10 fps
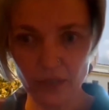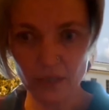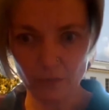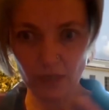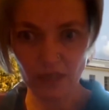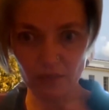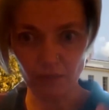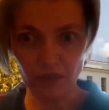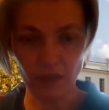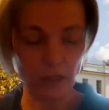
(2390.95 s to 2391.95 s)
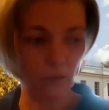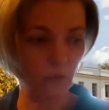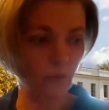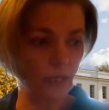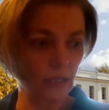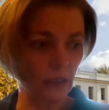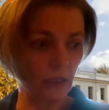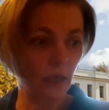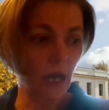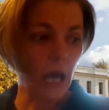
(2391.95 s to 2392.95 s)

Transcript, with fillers: this, this particular arena.